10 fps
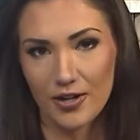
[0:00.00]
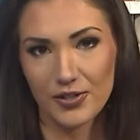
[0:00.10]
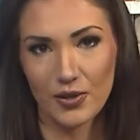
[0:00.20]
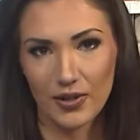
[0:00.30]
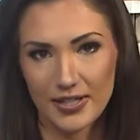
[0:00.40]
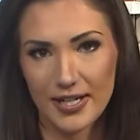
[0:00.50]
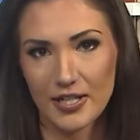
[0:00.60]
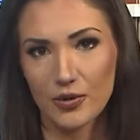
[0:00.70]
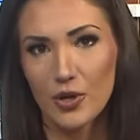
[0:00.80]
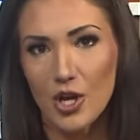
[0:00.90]
So I'll
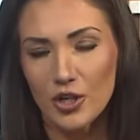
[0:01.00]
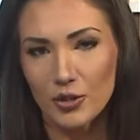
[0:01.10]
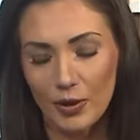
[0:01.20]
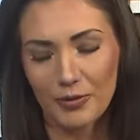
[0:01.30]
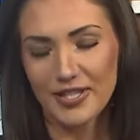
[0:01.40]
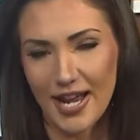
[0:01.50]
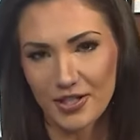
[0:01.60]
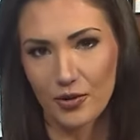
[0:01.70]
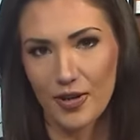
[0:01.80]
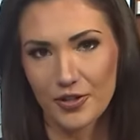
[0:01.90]
continue to work with the
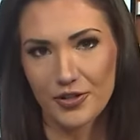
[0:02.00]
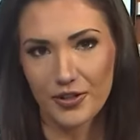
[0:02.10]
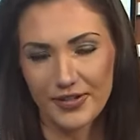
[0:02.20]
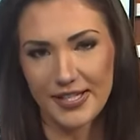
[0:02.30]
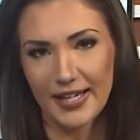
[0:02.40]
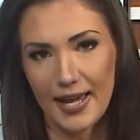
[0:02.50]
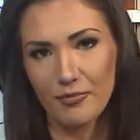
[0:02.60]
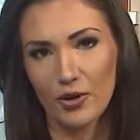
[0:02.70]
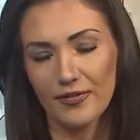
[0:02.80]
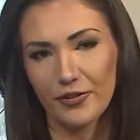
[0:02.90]
National Weather Service and get
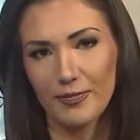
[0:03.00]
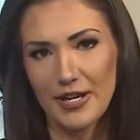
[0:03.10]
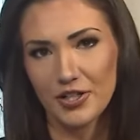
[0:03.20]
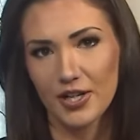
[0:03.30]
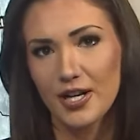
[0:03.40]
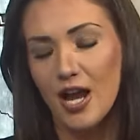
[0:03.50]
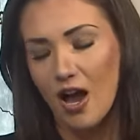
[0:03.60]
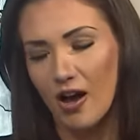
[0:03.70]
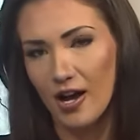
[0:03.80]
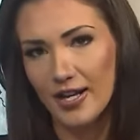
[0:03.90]
more information
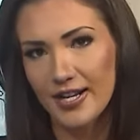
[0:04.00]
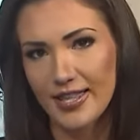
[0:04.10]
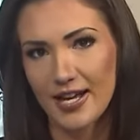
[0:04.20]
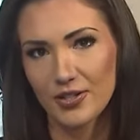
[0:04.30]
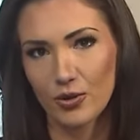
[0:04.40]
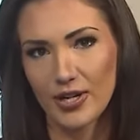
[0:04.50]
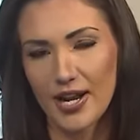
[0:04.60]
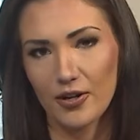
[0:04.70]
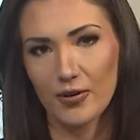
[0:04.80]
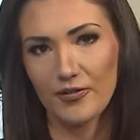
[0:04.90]
on that
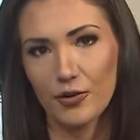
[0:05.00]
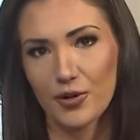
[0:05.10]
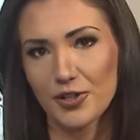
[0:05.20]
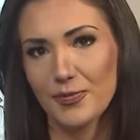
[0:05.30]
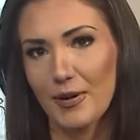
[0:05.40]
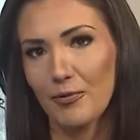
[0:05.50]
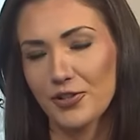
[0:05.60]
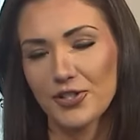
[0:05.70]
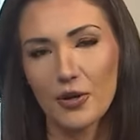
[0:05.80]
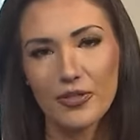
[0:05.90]
tornado, of course. But we're
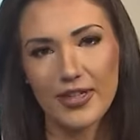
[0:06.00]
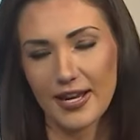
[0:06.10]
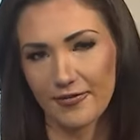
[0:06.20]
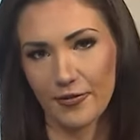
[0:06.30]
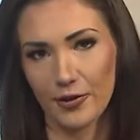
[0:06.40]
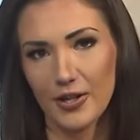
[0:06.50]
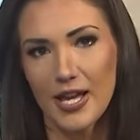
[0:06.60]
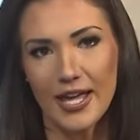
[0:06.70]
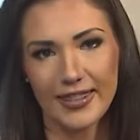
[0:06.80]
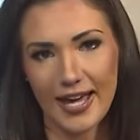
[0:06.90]
so thankful
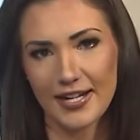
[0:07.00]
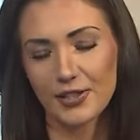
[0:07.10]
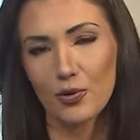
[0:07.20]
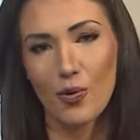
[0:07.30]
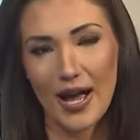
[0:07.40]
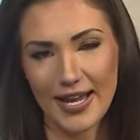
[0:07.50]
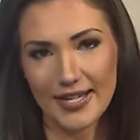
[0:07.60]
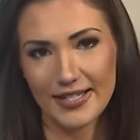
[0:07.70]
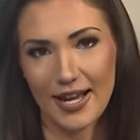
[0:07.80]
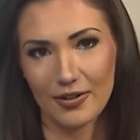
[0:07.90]
that it's quiet
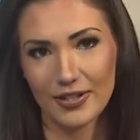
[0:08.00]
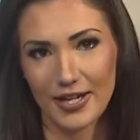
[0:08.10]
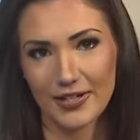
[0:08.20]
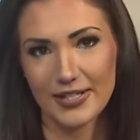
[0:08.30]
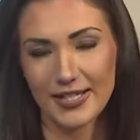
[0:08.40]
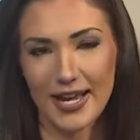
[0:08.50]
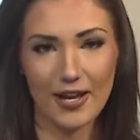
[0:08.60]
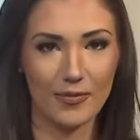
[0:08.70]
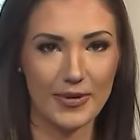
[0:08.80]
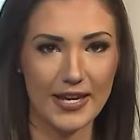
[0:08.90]
out there today,
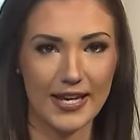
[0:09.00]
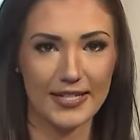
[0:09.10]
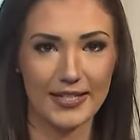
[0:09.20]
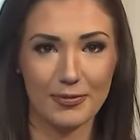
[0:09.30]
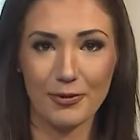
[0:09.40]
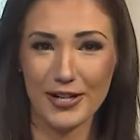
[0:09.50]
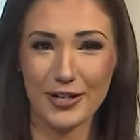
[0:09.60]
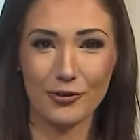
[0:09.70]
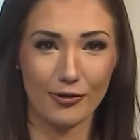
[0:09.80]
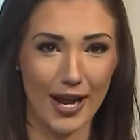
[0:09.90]
albeit it's pretty
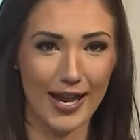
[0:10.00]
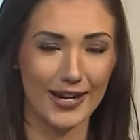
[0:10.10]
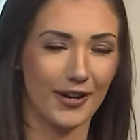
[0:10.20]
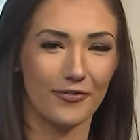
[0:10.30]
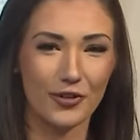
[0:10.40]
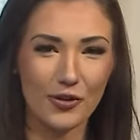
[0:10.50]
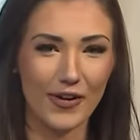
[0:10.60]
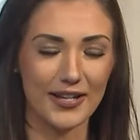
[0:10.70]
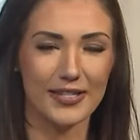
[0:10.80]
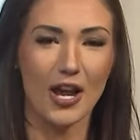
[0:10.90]
gray. And a few of
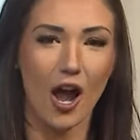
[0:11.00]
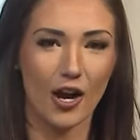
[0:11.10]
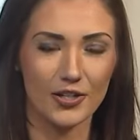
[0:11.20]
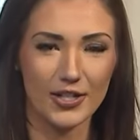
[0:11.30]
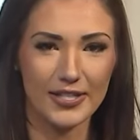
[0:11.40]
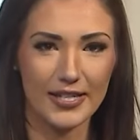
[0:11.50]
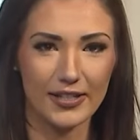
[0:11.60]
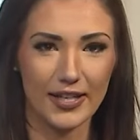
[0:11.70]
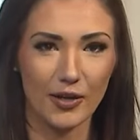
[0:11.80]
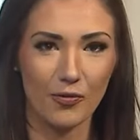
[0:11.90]
us are just
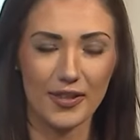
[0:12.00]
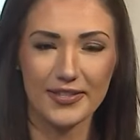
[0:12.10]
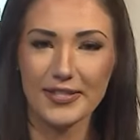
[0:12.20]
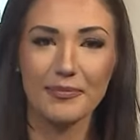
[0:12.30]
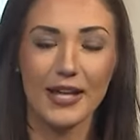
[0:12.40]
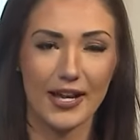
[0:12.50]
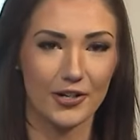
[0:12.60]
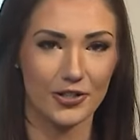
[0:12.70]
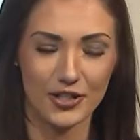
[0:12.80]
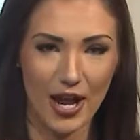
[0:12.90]
dealing with some lighter
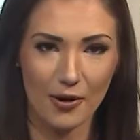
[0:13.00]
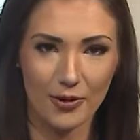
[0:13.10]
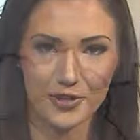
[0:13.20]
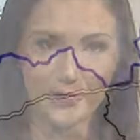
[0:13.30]
showers.